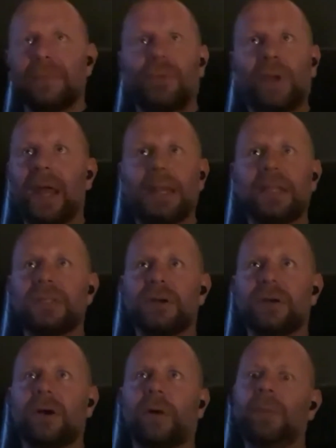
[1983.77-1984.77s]
brain. It's
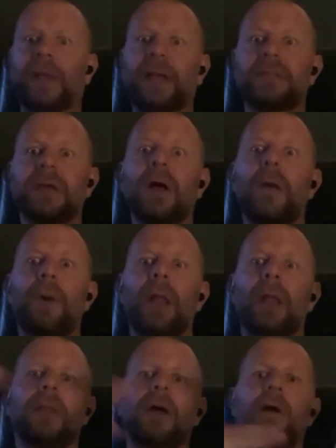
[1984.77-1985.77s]
so complex, but
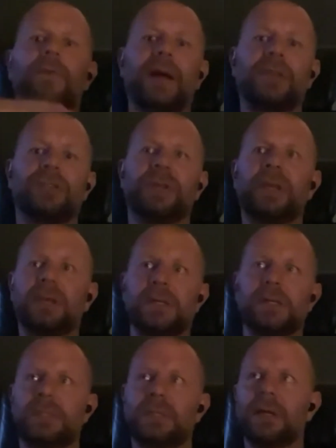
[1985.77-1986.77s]
a lot of our
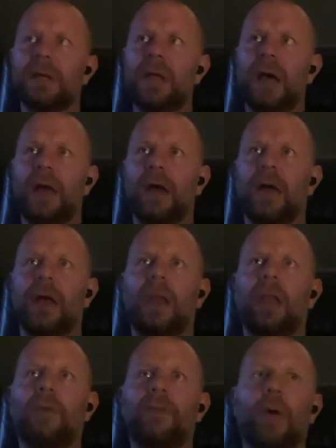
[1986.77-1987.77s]
triggers and a
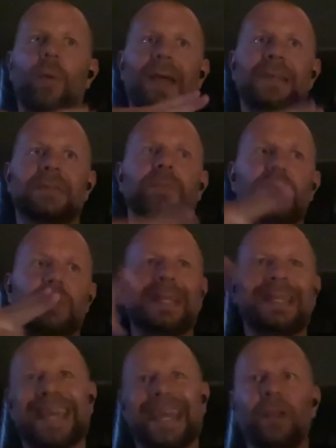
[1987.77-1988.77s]
lot of our ways in which we
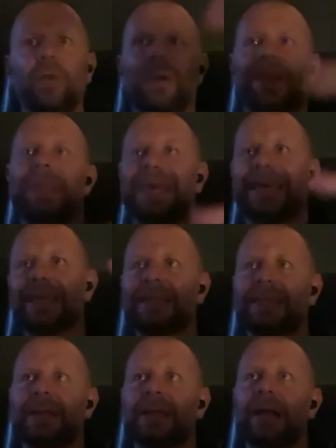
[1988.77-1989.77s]
deal with
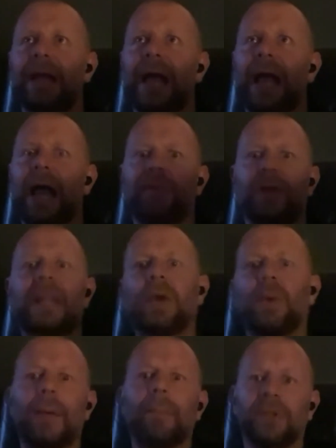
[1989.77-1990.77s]
things are really
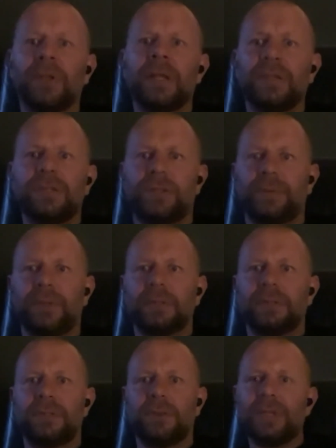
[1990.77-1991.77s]
quite blunt
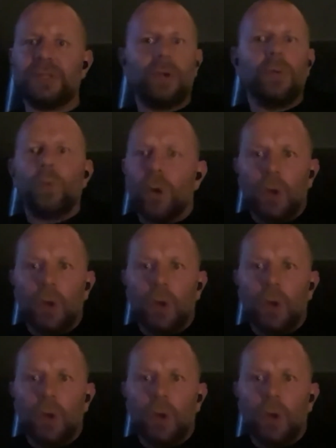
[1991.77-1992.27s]
instruments. So we do